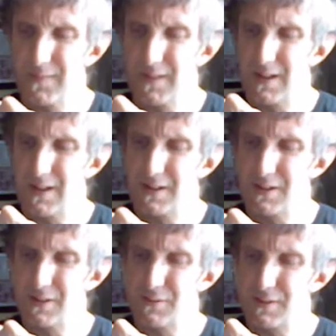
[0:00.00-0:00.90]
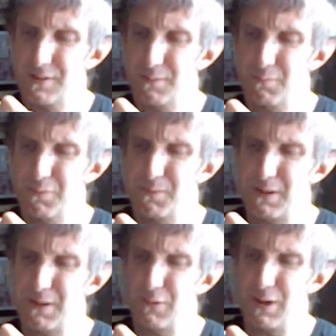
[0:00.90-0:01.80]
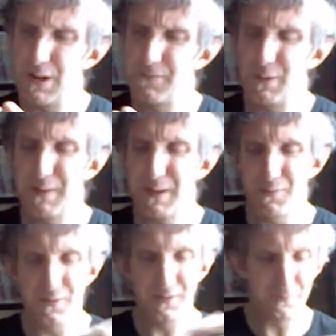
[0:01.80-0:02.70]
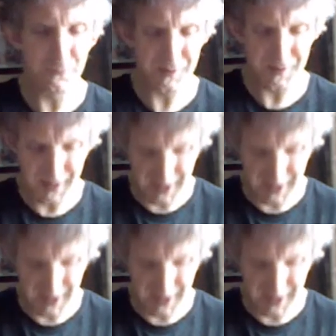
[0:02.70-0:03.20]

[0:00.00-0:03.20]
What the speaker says: There's probably quite a few people that would say